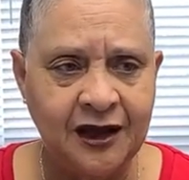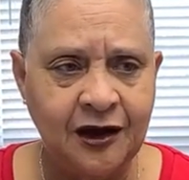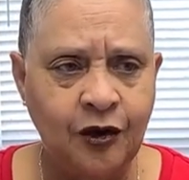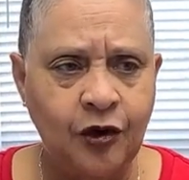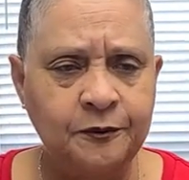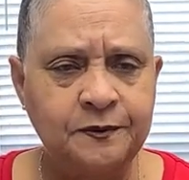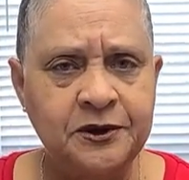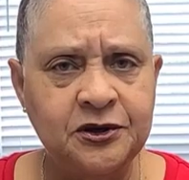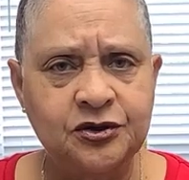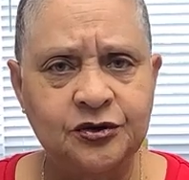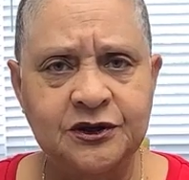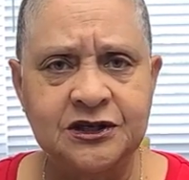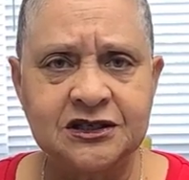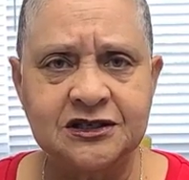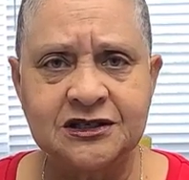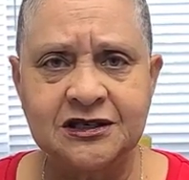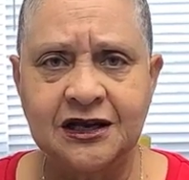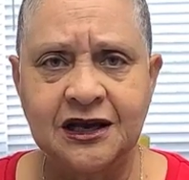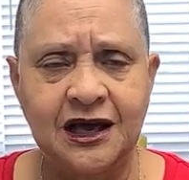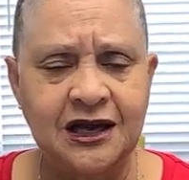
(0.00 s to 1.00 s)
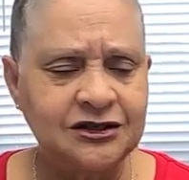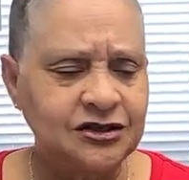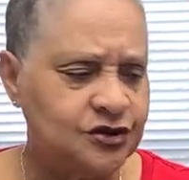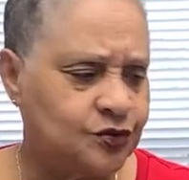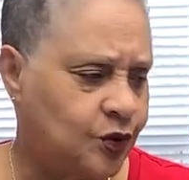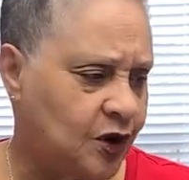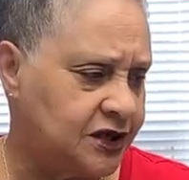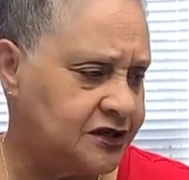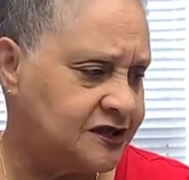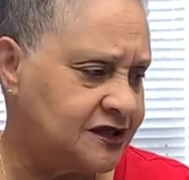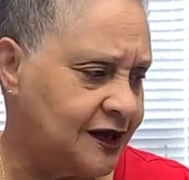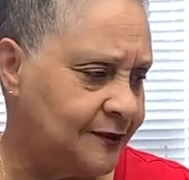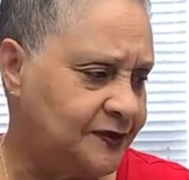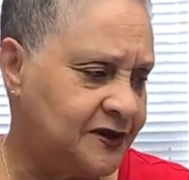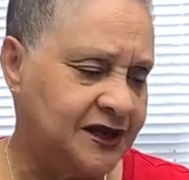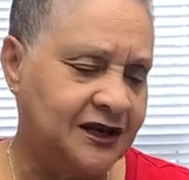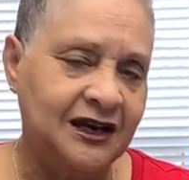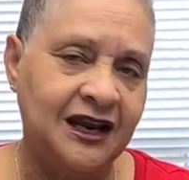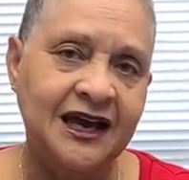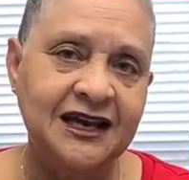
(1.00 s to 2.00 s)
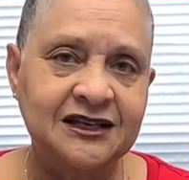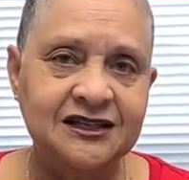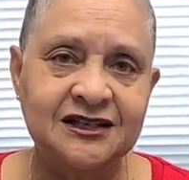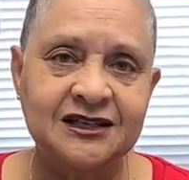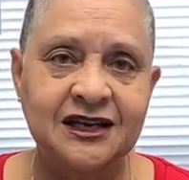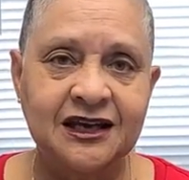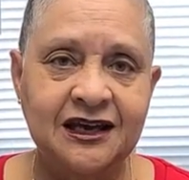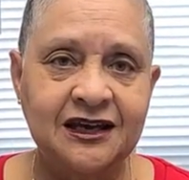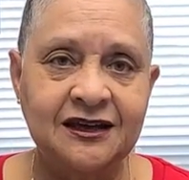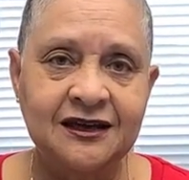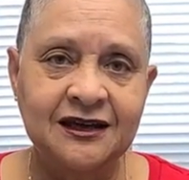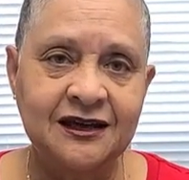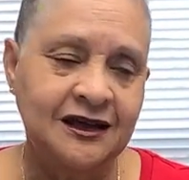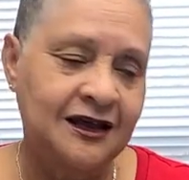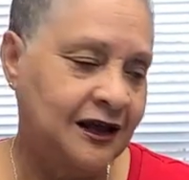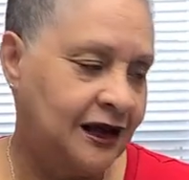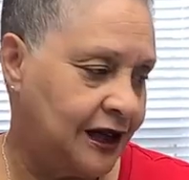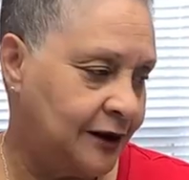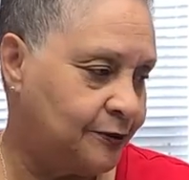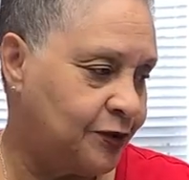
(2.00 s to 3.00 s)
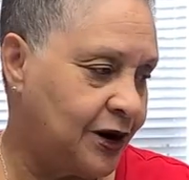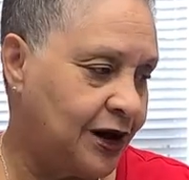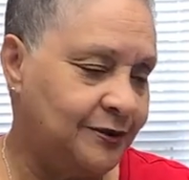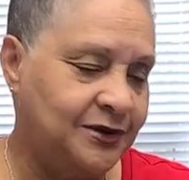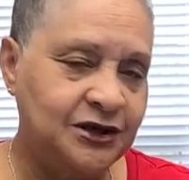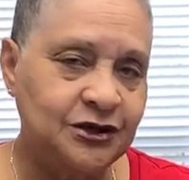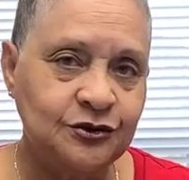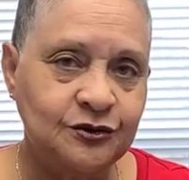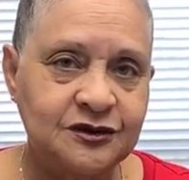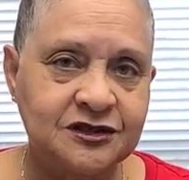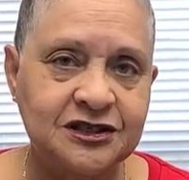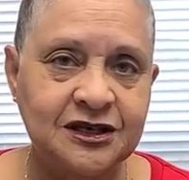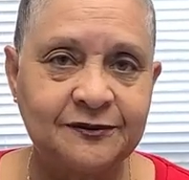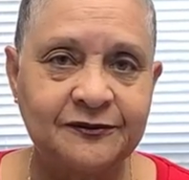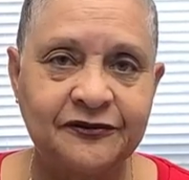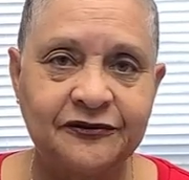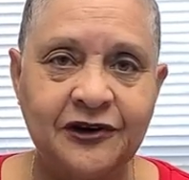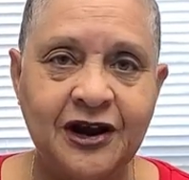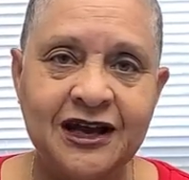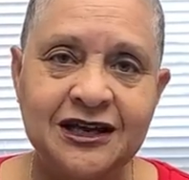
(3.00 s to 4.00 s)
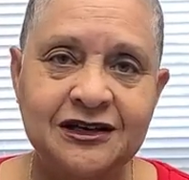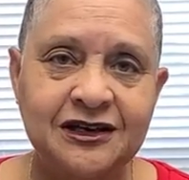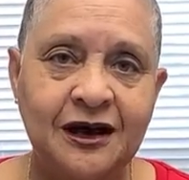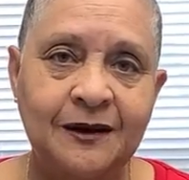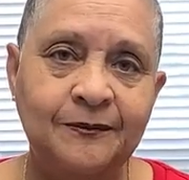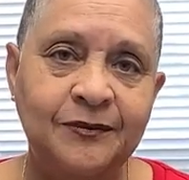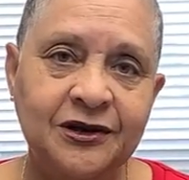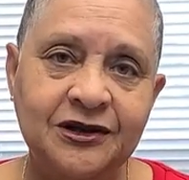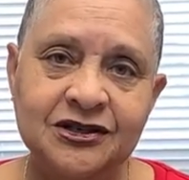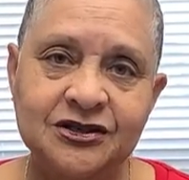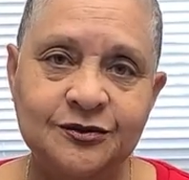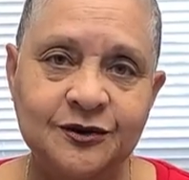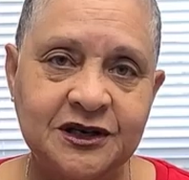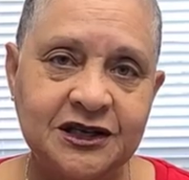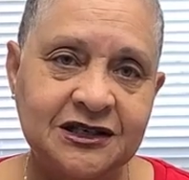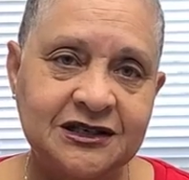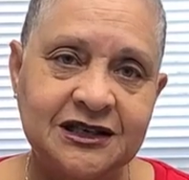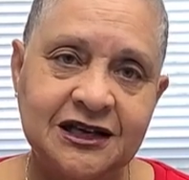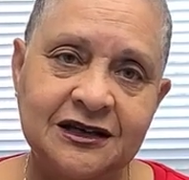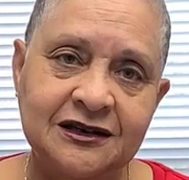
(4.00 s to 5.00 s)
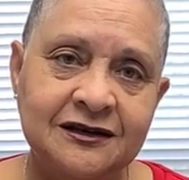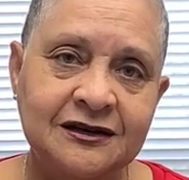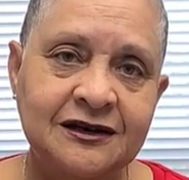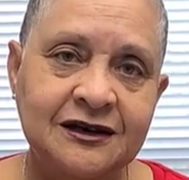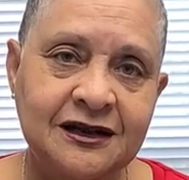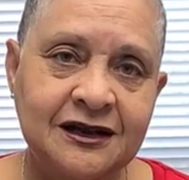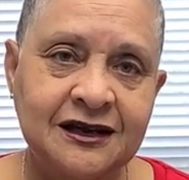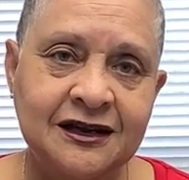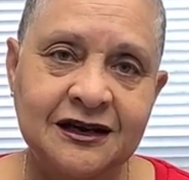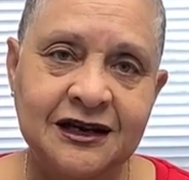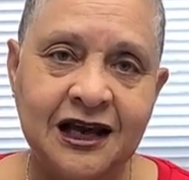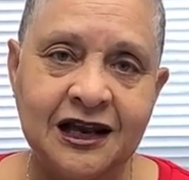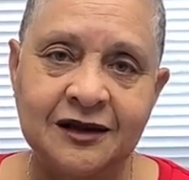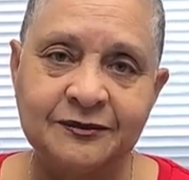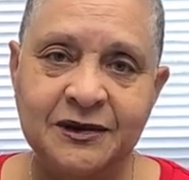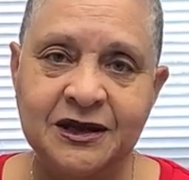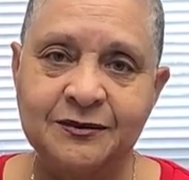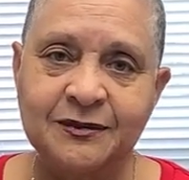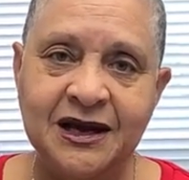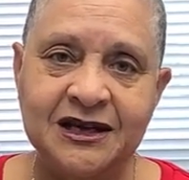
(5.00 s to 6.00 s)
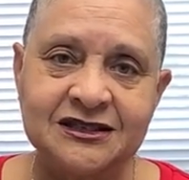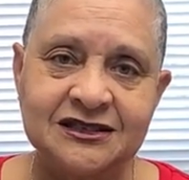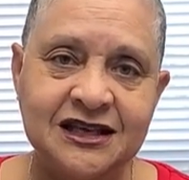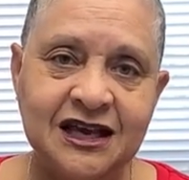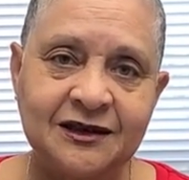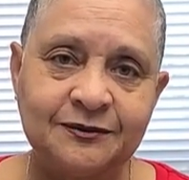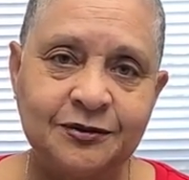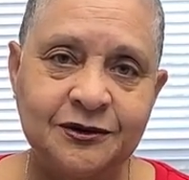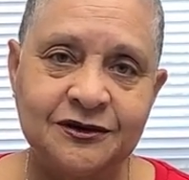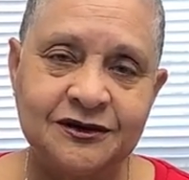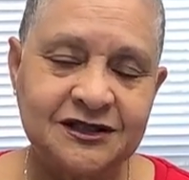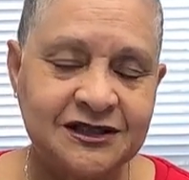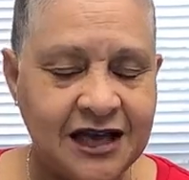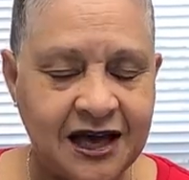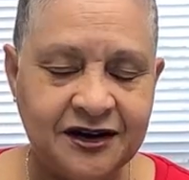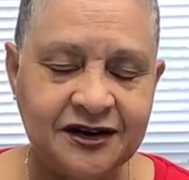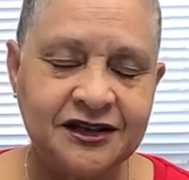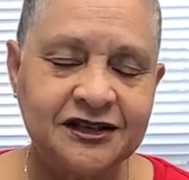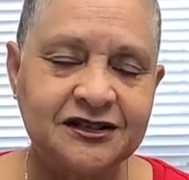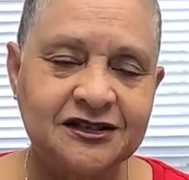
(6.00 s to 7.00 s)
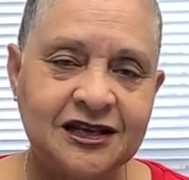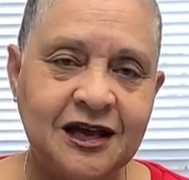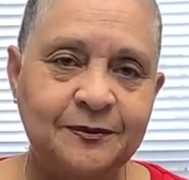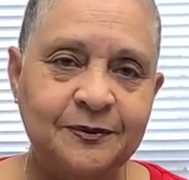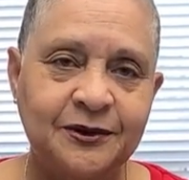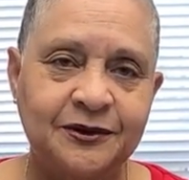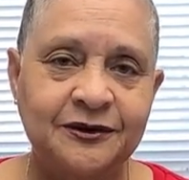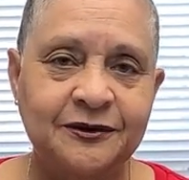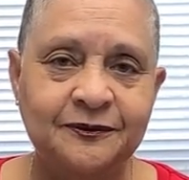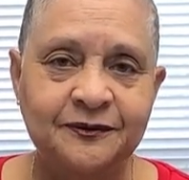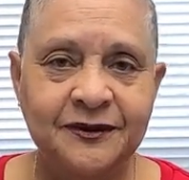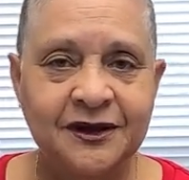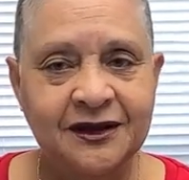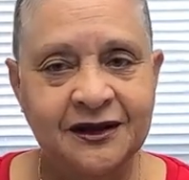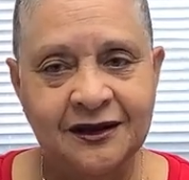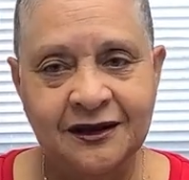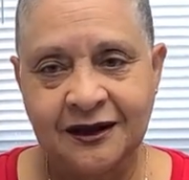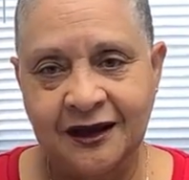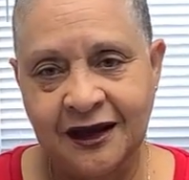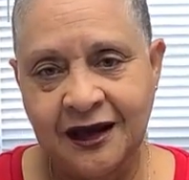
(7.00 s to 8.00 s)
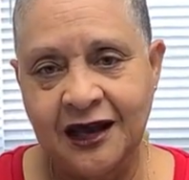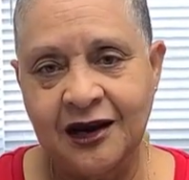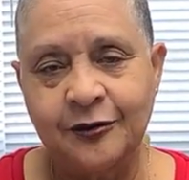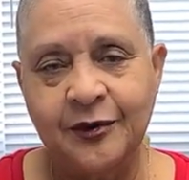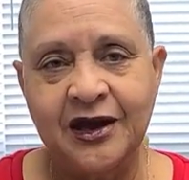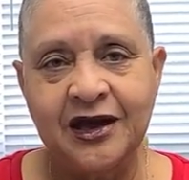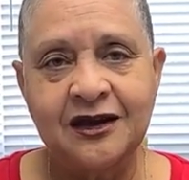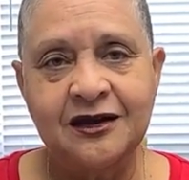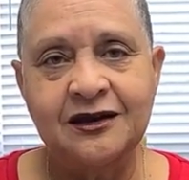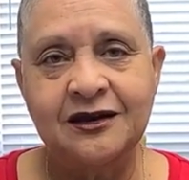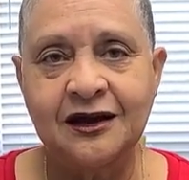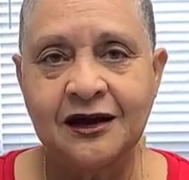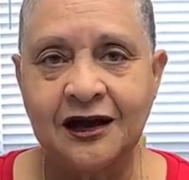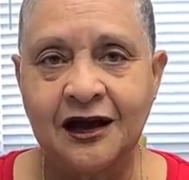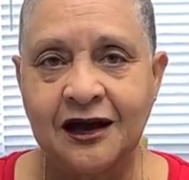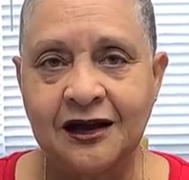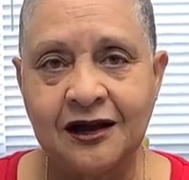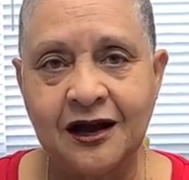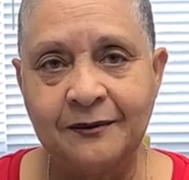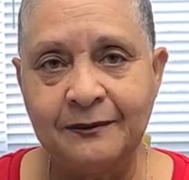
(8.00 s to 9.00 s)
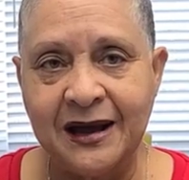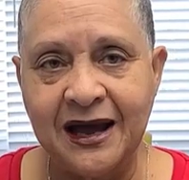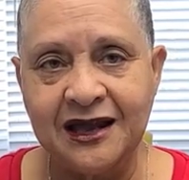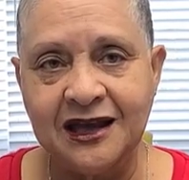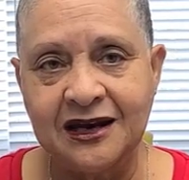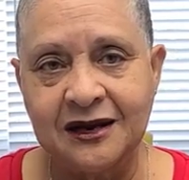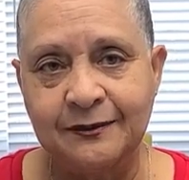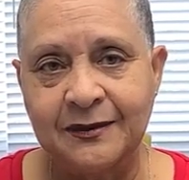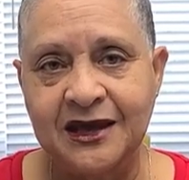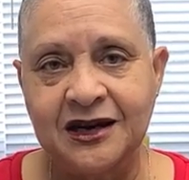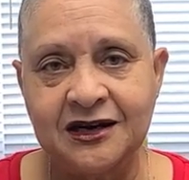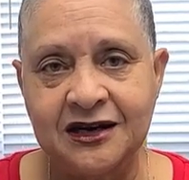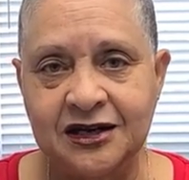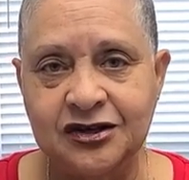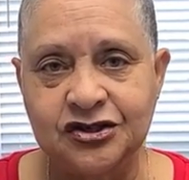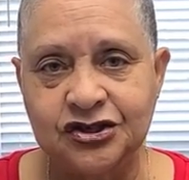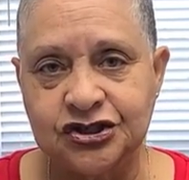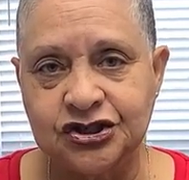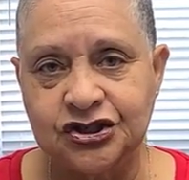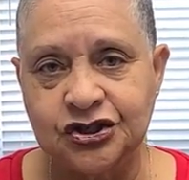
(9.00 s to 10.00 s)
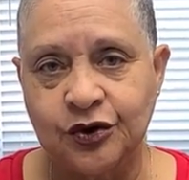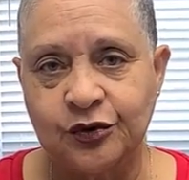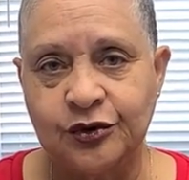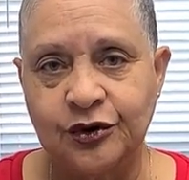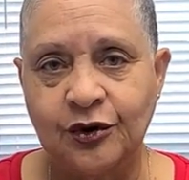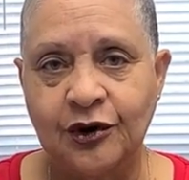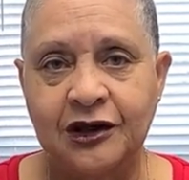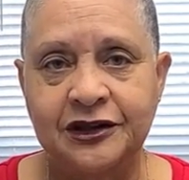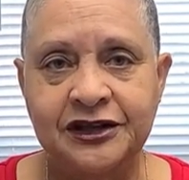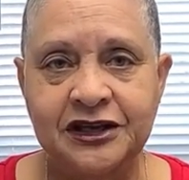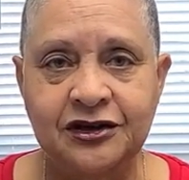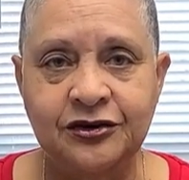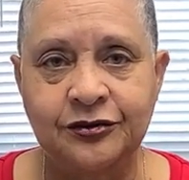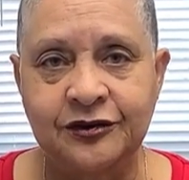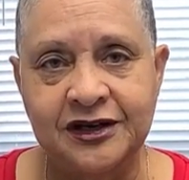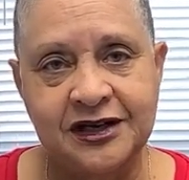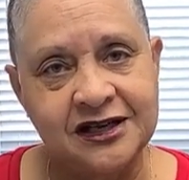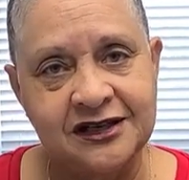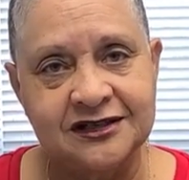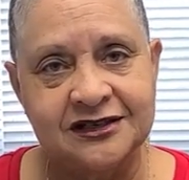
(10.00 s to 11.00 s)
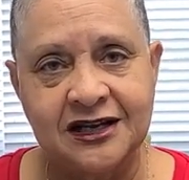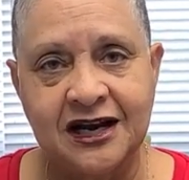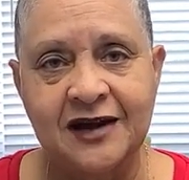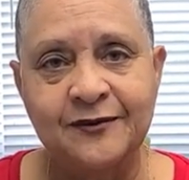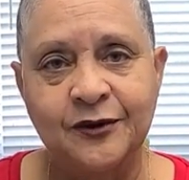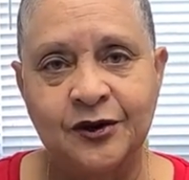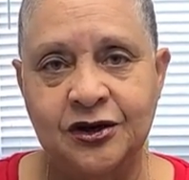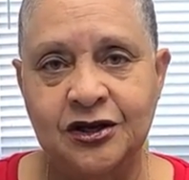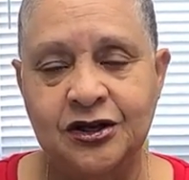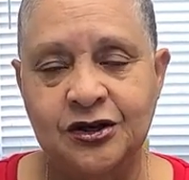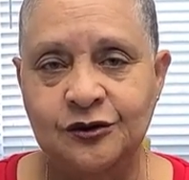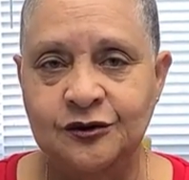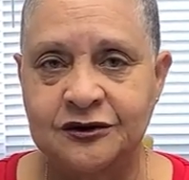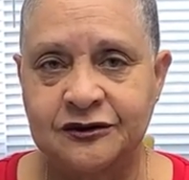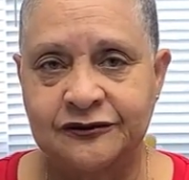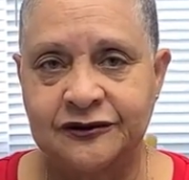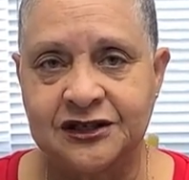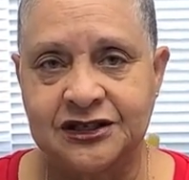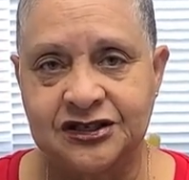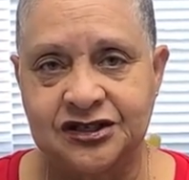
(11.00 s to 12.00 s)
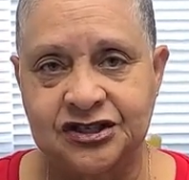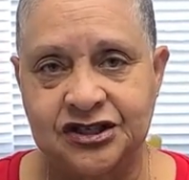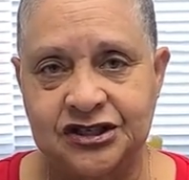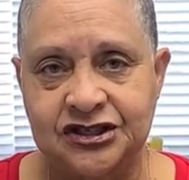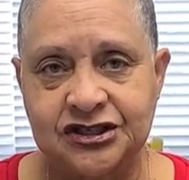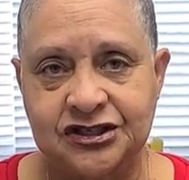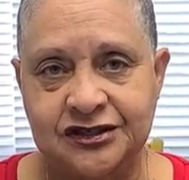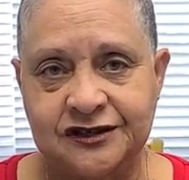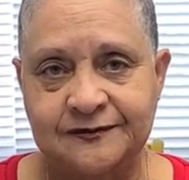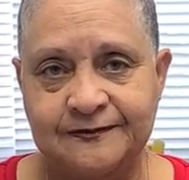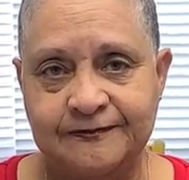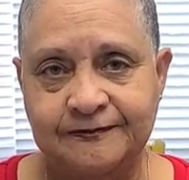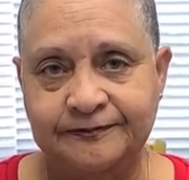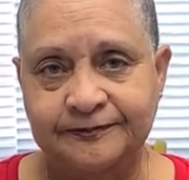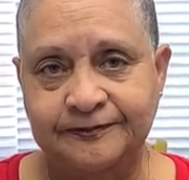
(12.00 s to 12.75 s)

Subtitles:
hope you do it. I just want something light today. I'll probably do some fried dumplings with it, and that'll be my Saturday supper. Anyway, I'll come back in a minute and just show you all the ingredients that I'm going to use for this dish.